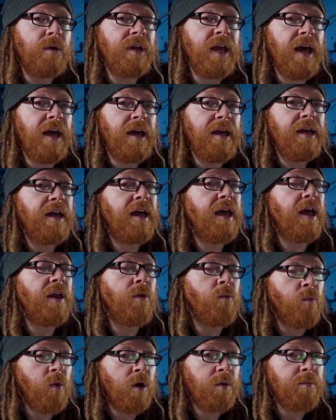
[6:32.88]
will get a
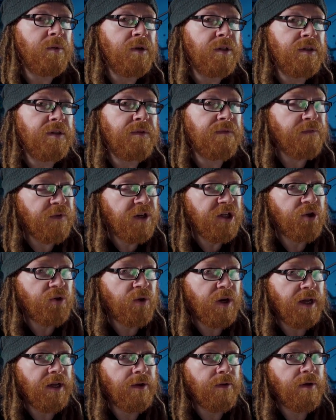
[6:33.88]
1-month free
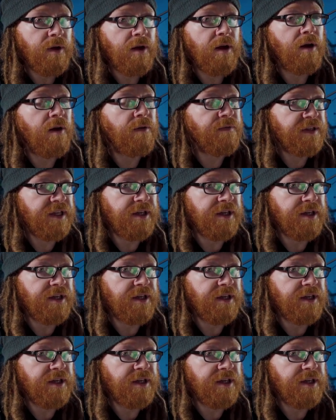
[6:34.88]
trial of